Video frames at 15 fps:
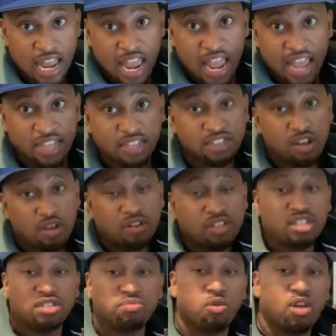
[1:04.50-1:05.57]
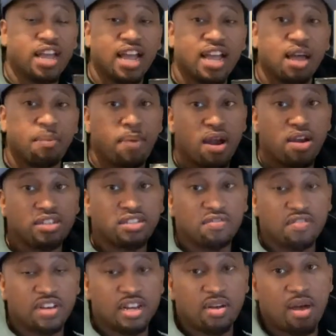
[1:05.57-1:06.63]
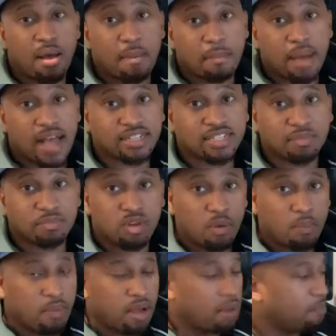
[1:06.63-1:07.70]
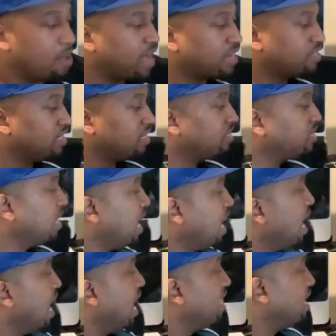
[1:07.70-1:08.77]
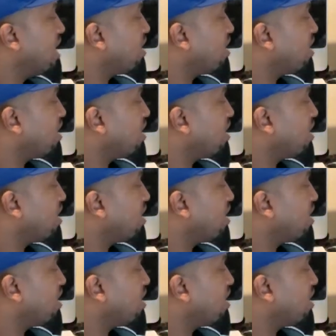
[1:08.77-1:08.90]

And so this is more like a comparison video unboxing. I'm going to unbox this, and then I'll